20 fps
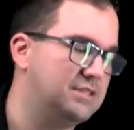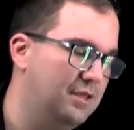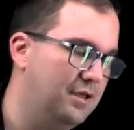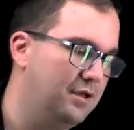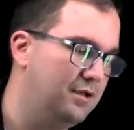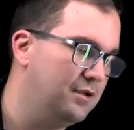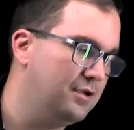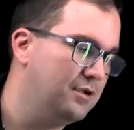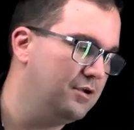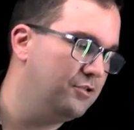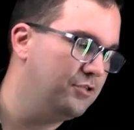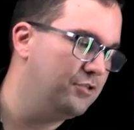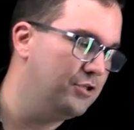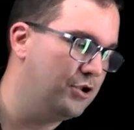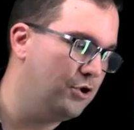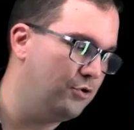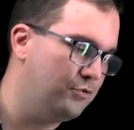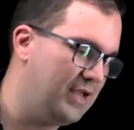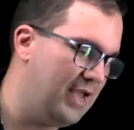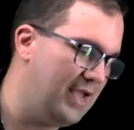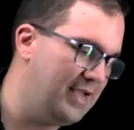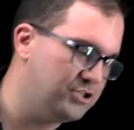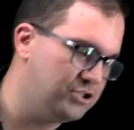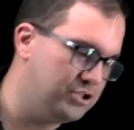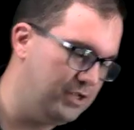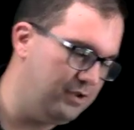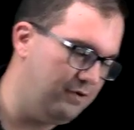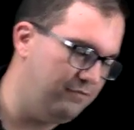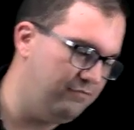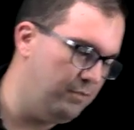the
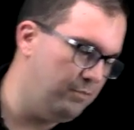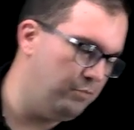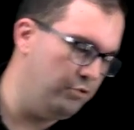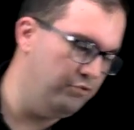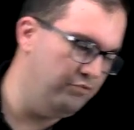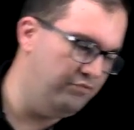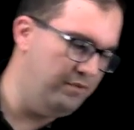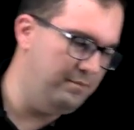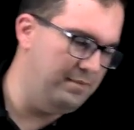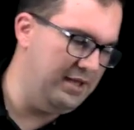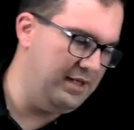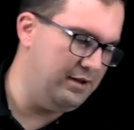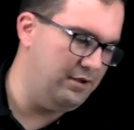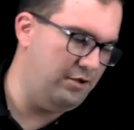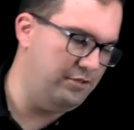notation of the proof a bit,